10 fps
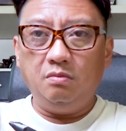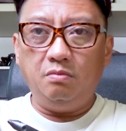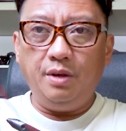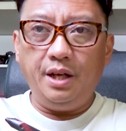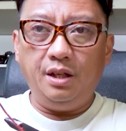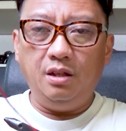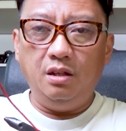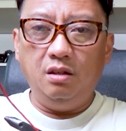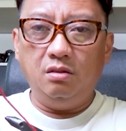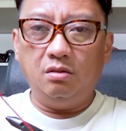braid
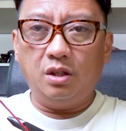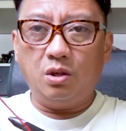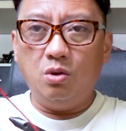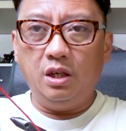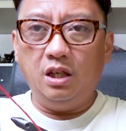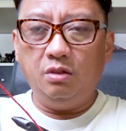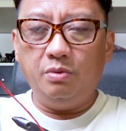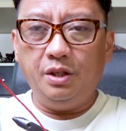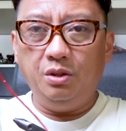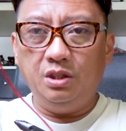or cord that we're
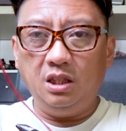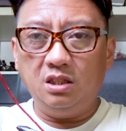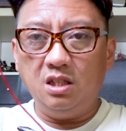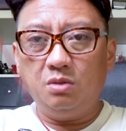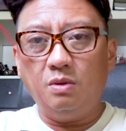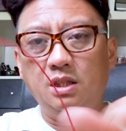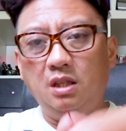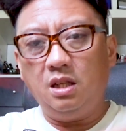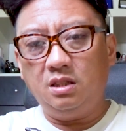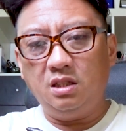using is this one.
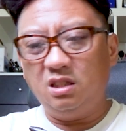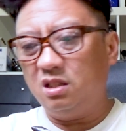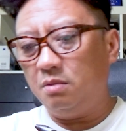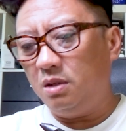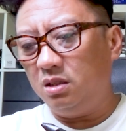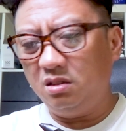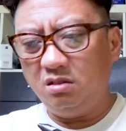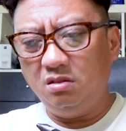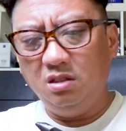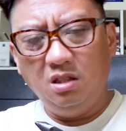This is about
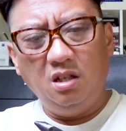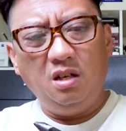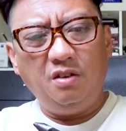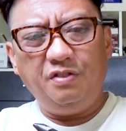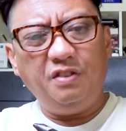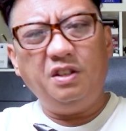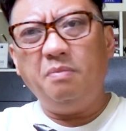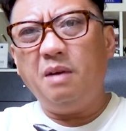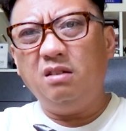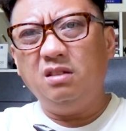50
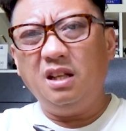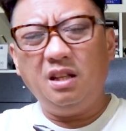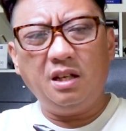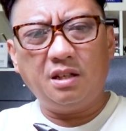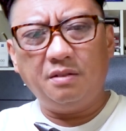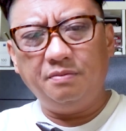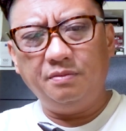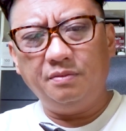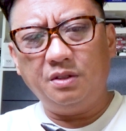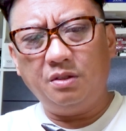pound, I think.
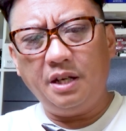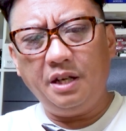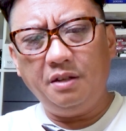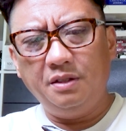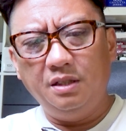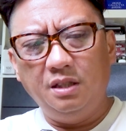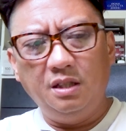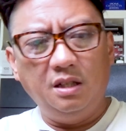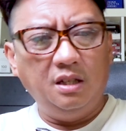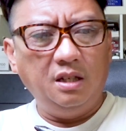Alrighty.
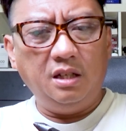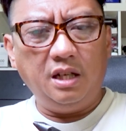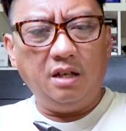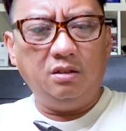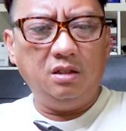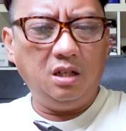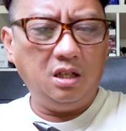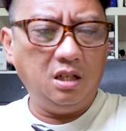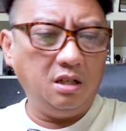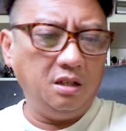Now,
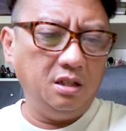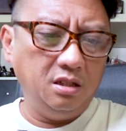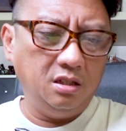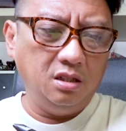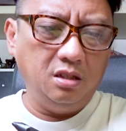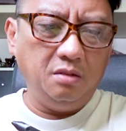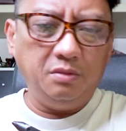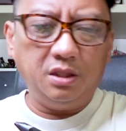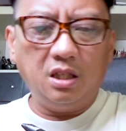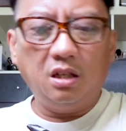
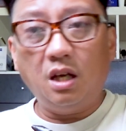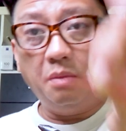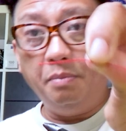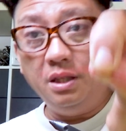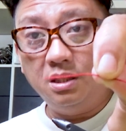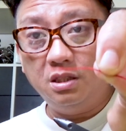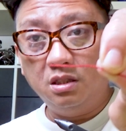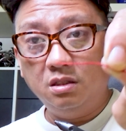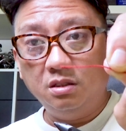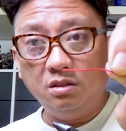just gonna cut a piece.
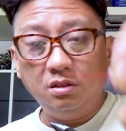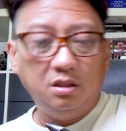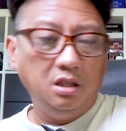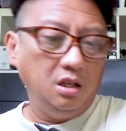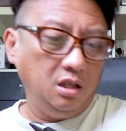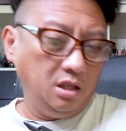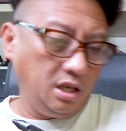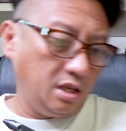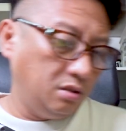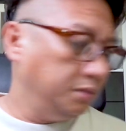
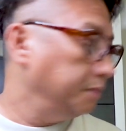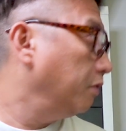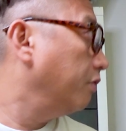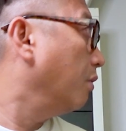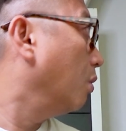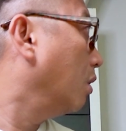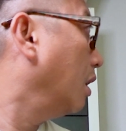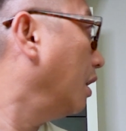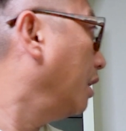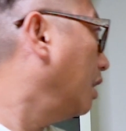Now,
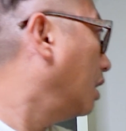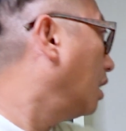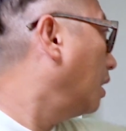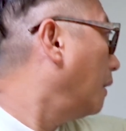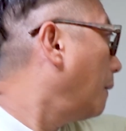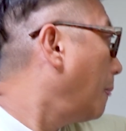for the